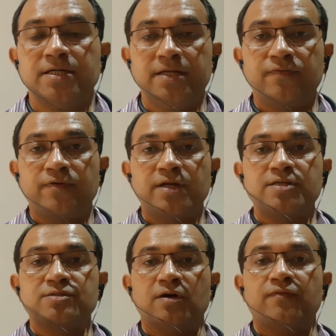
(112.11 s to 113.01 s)

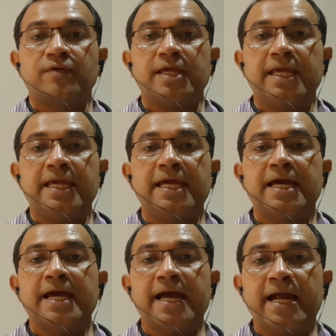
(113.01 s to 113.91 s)
difference of A
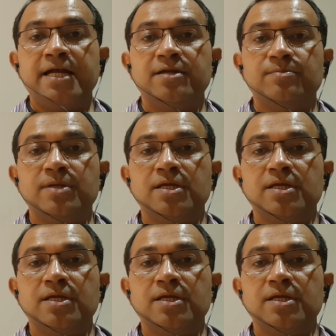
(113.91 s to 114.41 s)
and B,